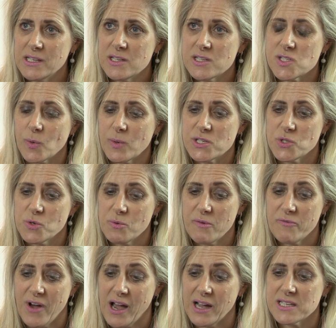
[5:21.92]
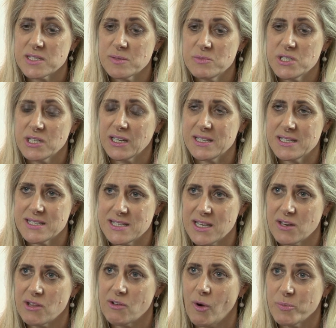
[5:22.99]
So we do advise them to
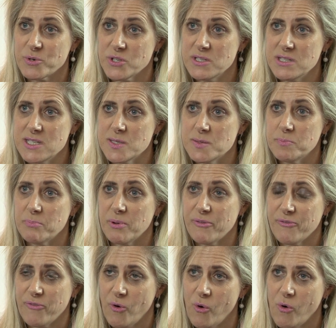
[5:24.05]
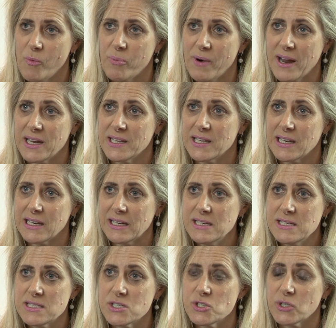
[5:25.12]
consider their options before breaking their
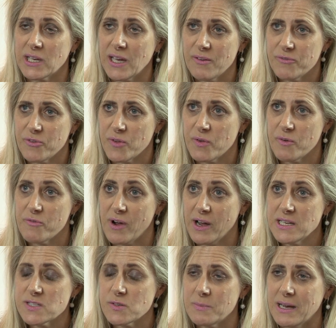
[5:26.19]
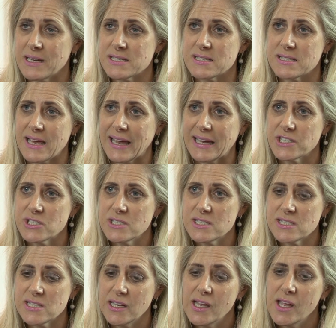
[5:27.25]
lease, to get further advice from us as
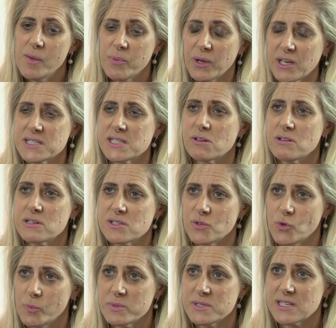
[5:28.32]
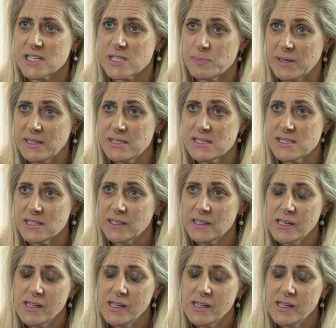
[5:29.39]
agents, because there is enormous expense